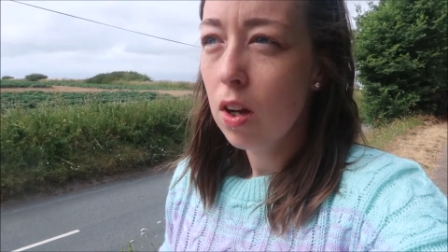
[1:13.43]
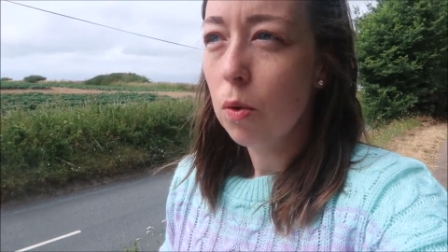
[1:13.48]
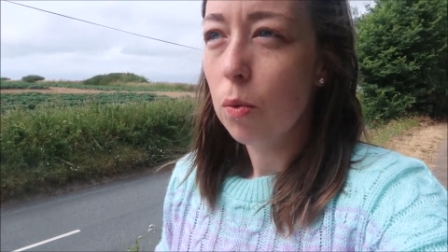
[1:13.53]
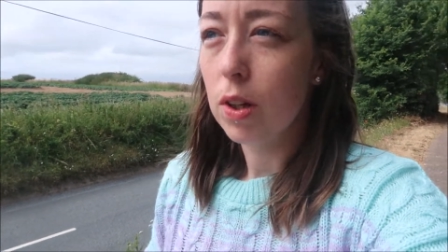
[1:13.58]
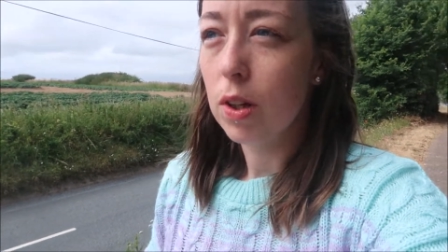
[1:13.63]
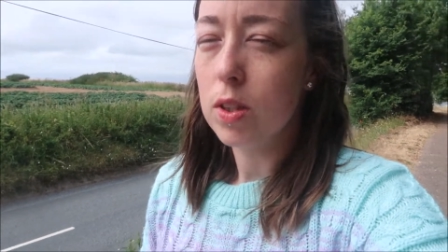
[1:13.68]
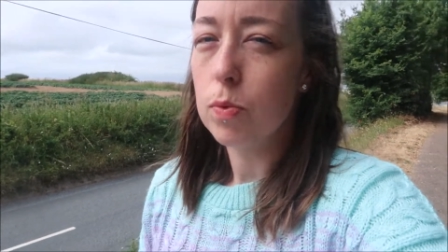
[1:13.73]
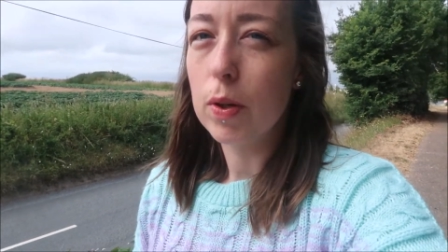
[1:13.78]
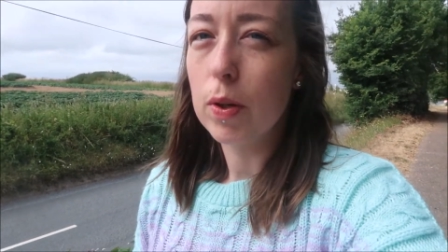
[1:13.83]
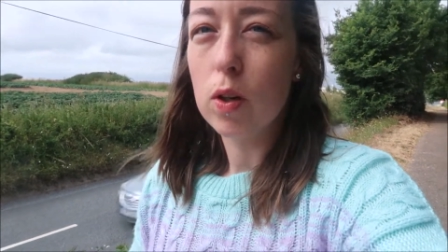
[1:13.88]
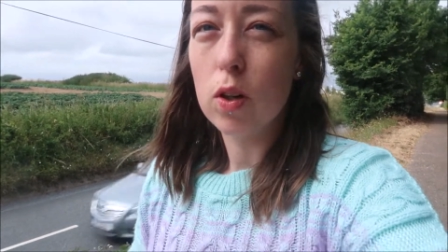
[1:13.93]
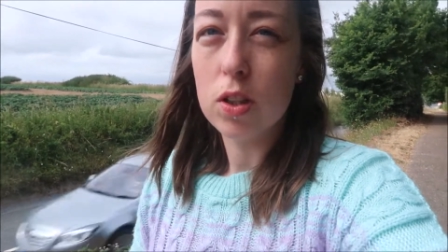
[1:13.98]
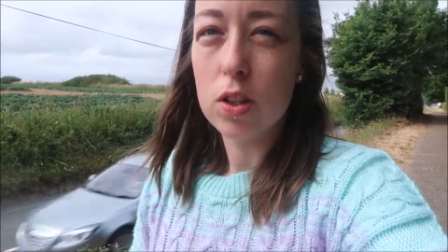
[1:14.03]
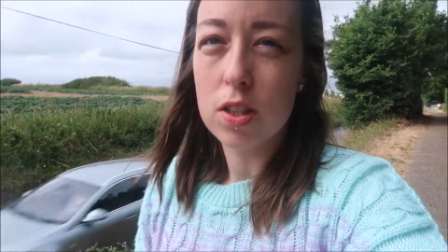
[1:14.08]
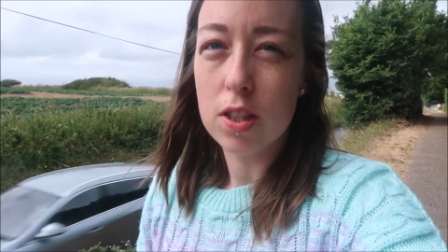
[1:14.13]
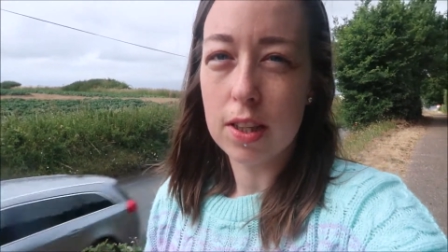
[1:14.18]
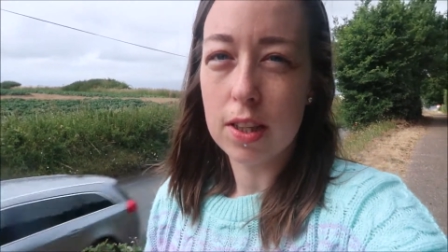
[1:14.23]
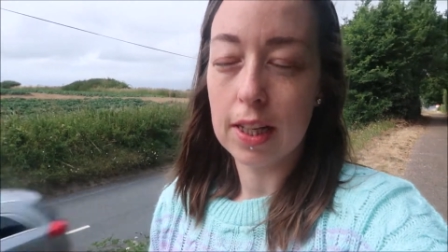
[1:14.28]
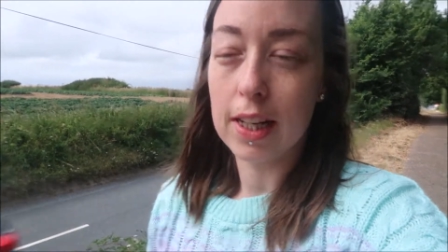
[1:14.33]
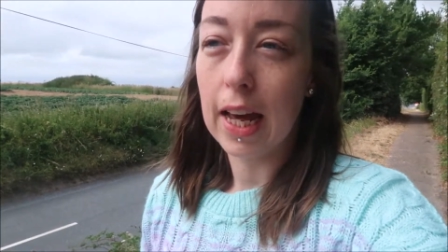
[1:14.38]
Once we got
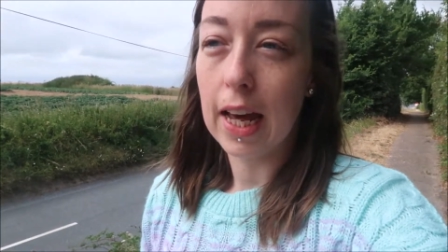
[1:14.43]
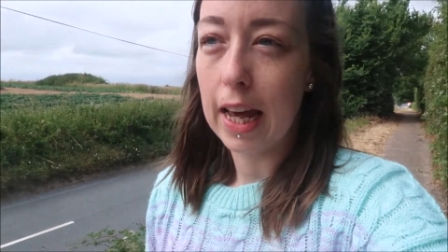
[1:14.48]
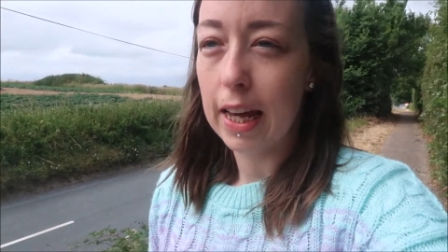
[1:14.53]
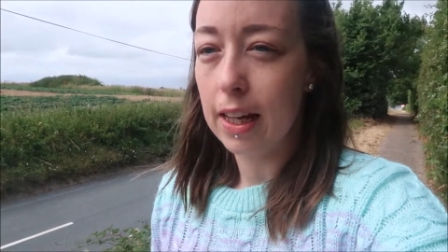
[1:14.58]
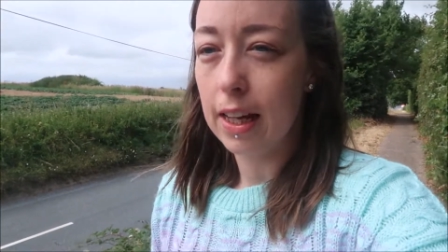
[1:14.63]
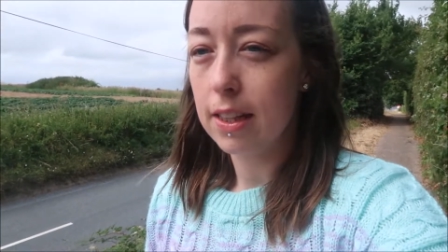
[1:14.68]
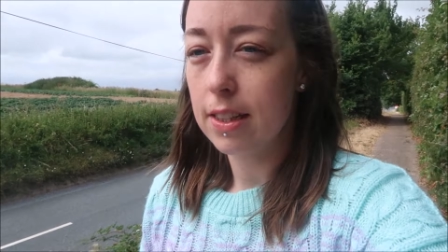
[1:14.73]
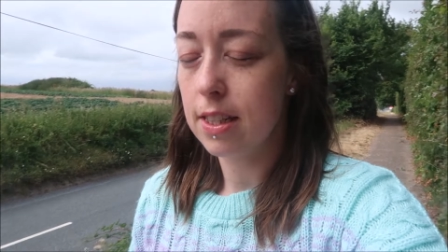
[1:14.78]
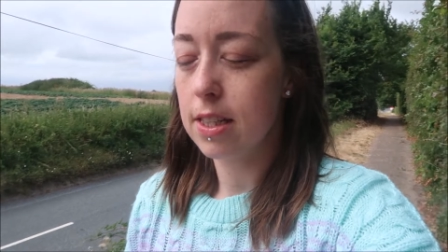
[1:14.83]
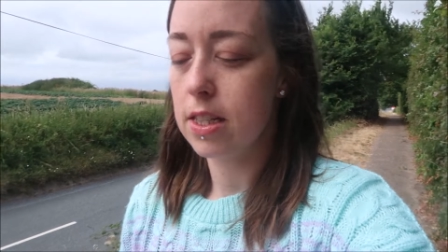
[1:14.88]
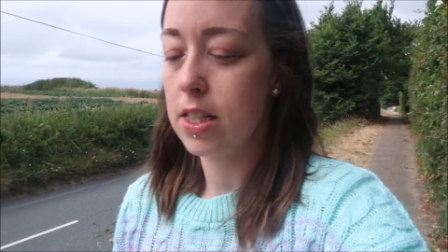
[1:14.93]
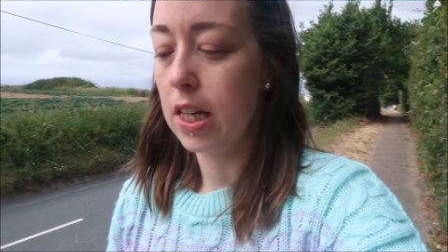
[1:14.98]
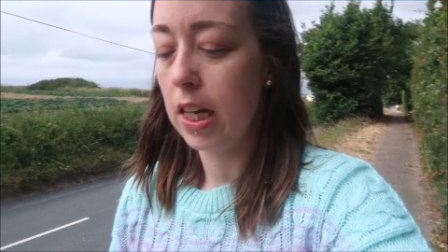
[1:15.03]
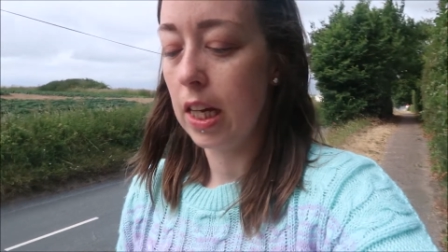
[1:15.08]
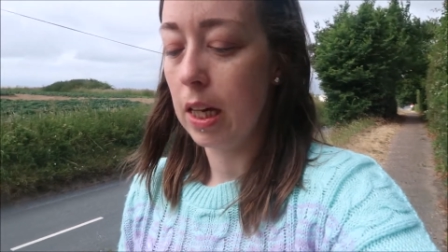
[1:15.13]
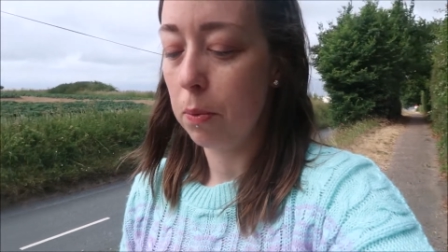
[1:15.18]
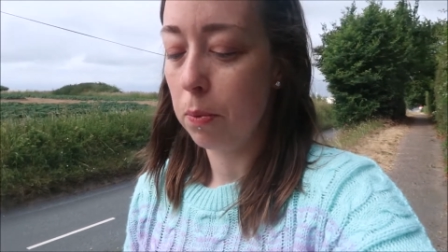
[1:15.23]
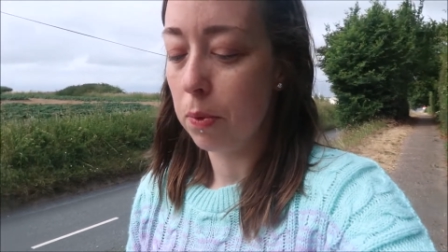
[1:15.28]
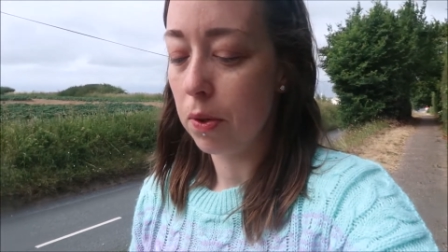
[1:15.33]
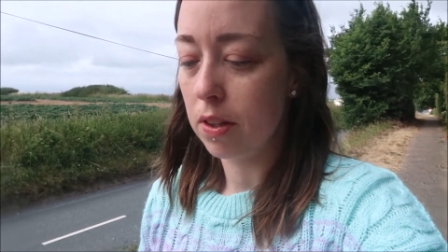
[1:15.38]
to the gate, she
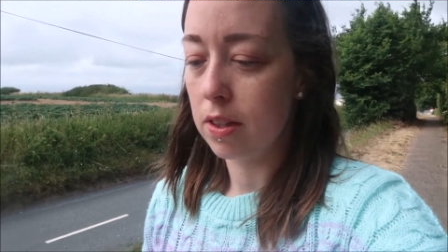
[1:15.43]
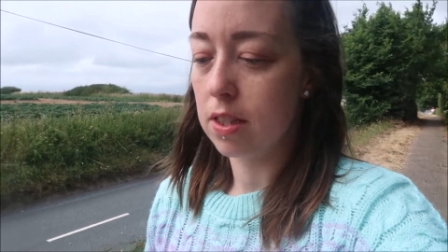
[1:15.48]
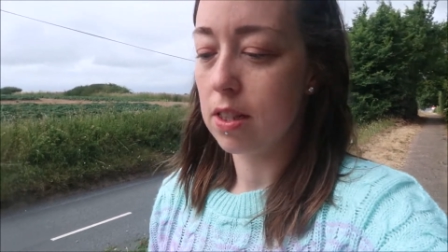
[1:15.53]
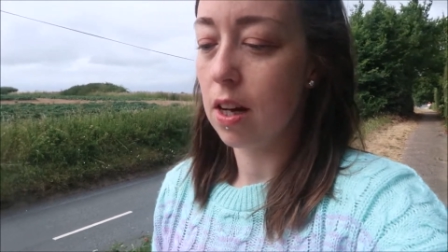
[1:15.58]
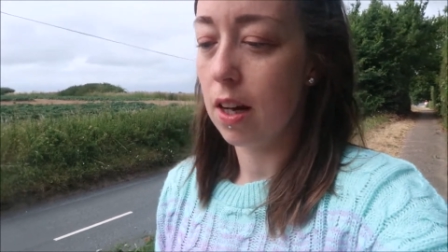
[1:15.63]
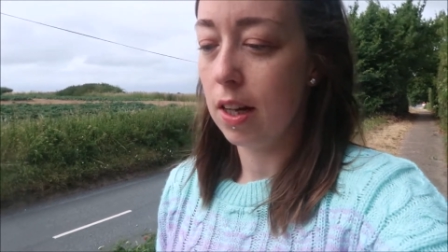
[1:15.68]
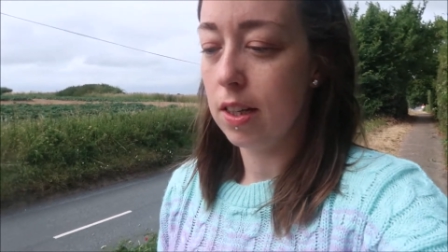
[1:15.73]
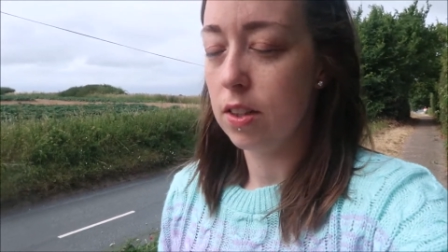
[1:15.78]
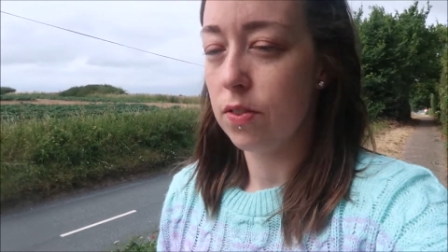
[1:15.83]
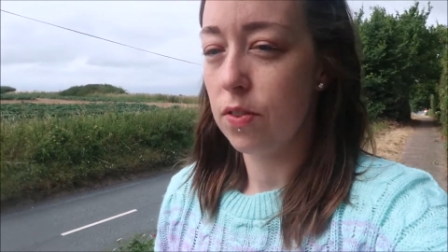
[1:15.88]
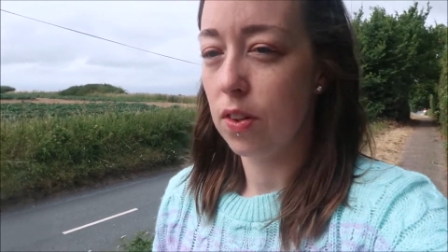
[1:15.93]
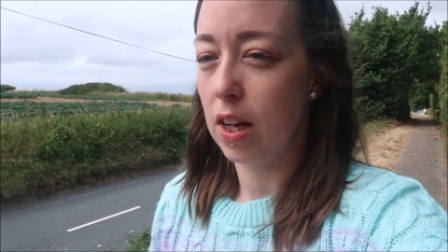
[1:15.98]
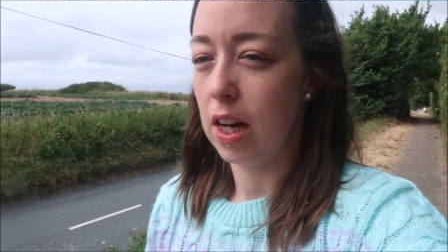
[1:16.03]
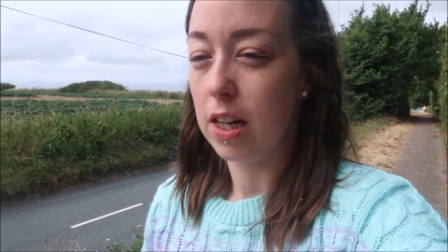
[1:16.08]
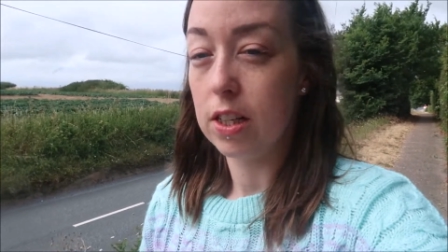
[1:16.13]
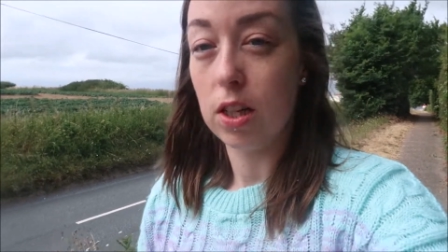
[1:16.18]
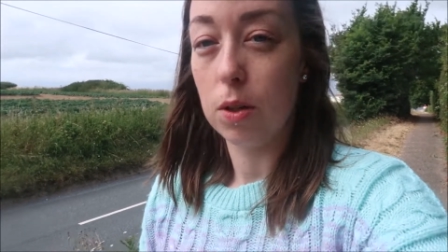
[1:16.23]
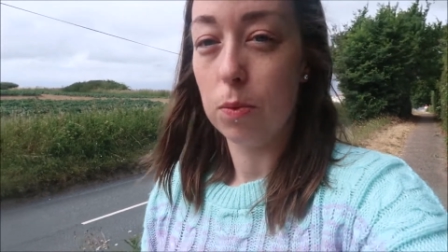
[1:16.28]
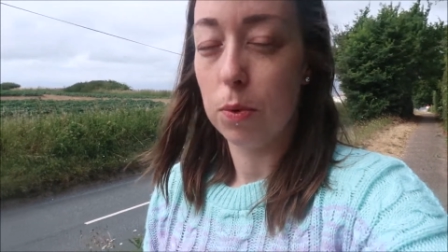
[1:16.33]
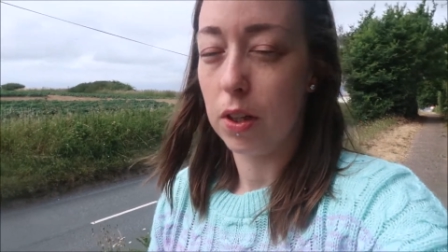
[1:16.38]
was kind of like,
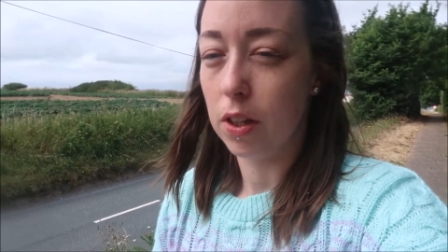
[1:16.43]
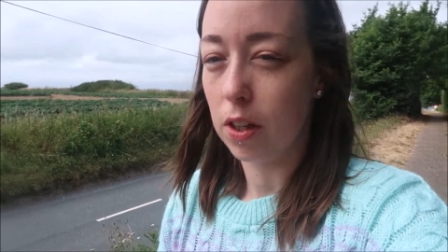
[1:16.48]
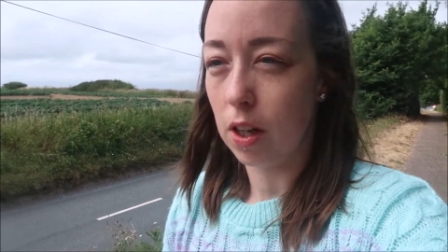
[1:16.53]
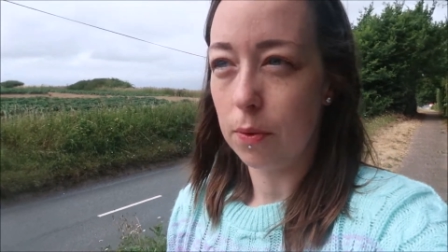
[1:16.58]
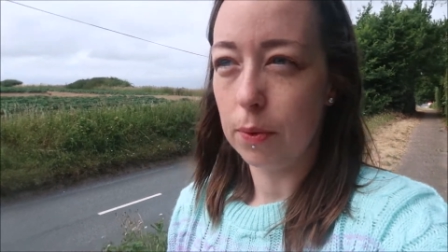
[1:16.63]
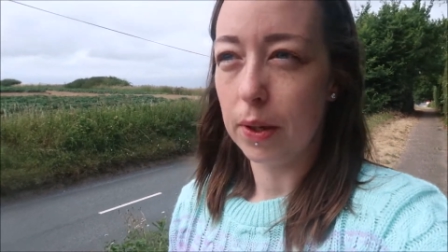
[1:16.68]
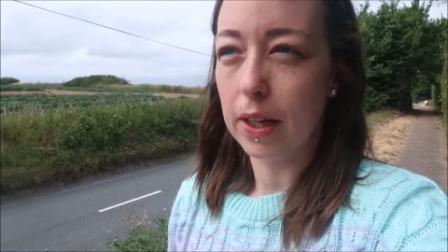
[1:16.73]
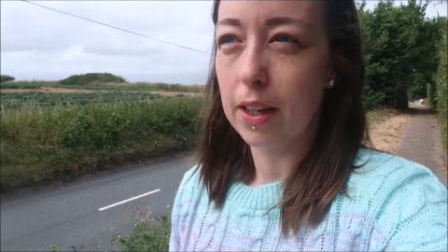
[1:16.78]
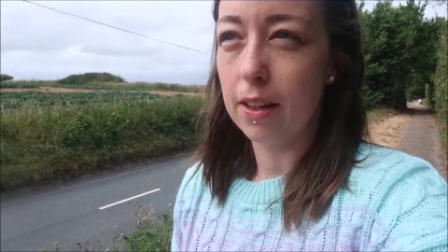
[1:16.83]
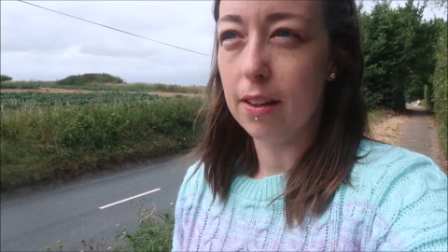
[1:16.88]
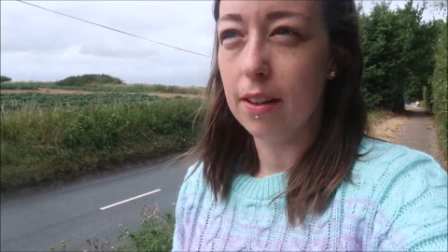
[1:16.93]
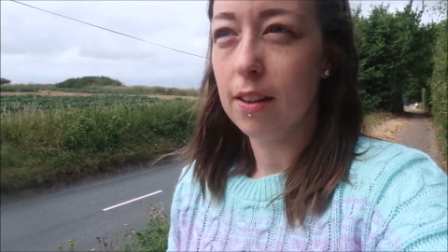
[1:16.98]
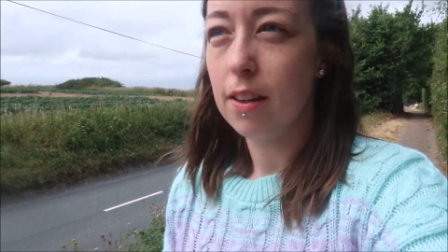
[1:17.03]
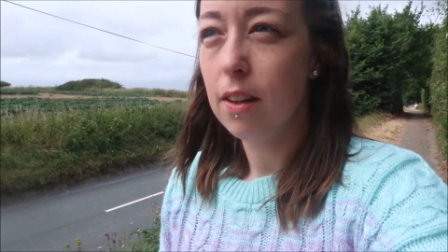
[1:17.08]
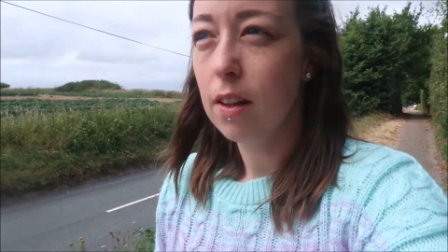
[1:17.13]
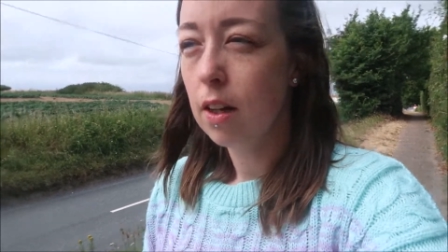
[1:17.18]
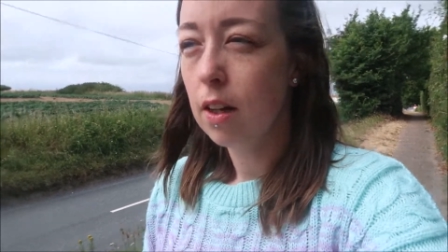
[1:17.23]
I don't want to go in.